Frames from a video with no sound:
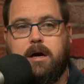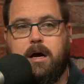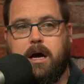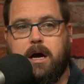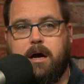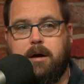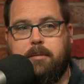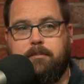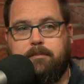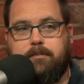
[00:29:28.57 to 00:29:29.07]

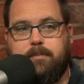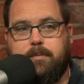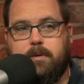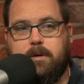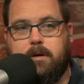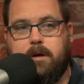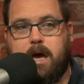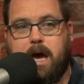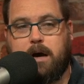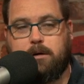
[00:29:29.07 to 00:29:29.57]
Um,
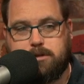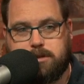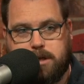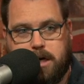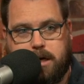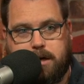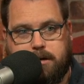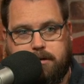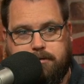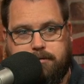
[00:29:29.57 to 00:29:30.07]

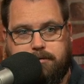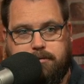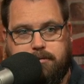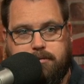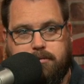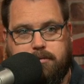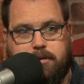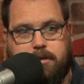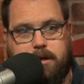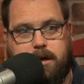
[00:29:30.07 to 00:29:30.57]
outside of
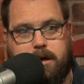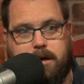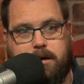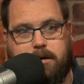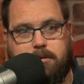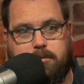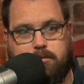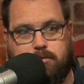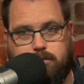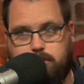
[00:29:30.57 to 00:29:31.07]

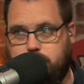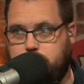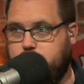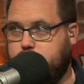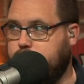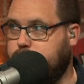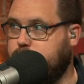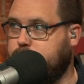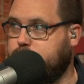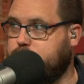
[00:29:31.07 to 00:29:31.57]
the Chase
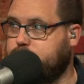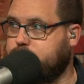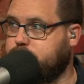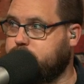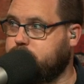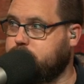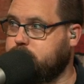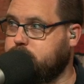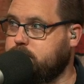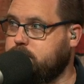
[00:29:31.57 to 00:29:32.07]
Claypool or
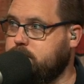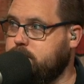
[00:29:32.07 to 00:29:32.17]
Mike